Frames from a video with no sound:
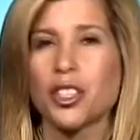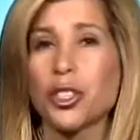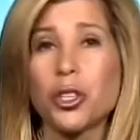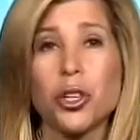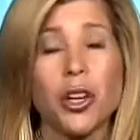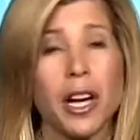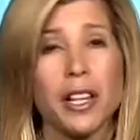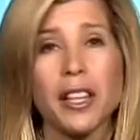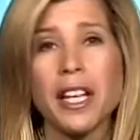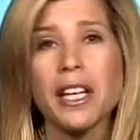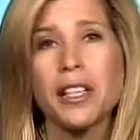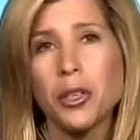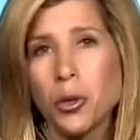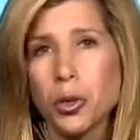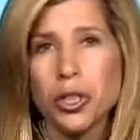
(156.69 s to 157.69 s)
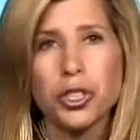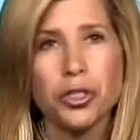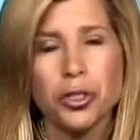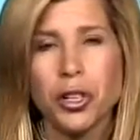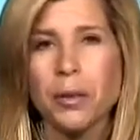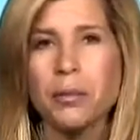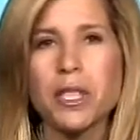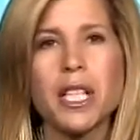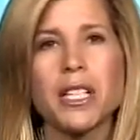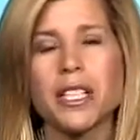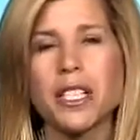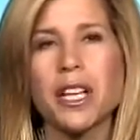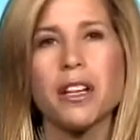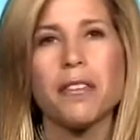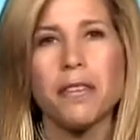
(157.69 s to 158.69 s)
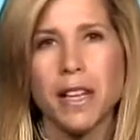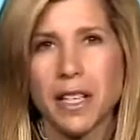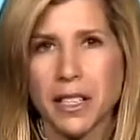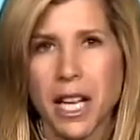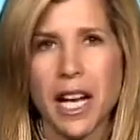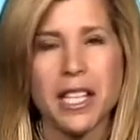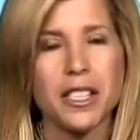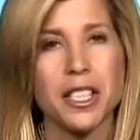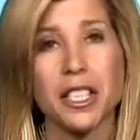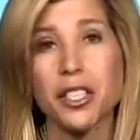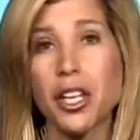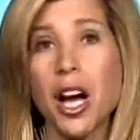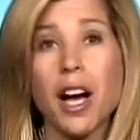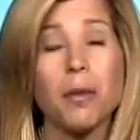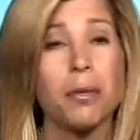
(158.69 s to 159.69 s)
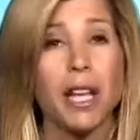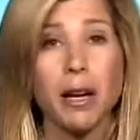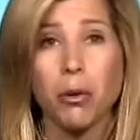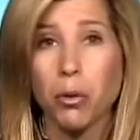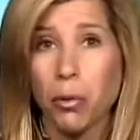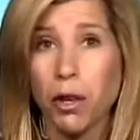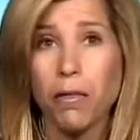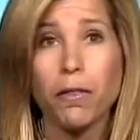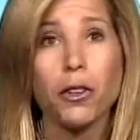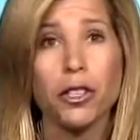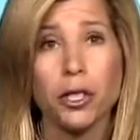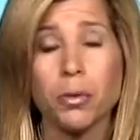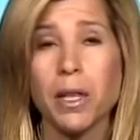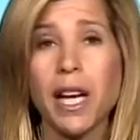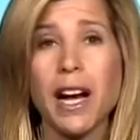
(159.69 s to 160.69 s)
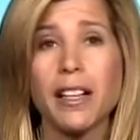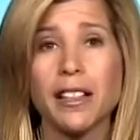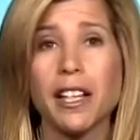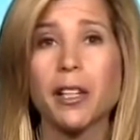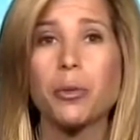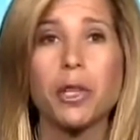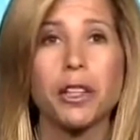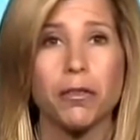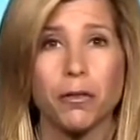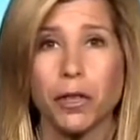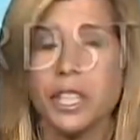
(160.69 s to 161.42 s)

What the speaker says: Sure. I think Nordstrom's has done a fantastic job. They were the first one out there with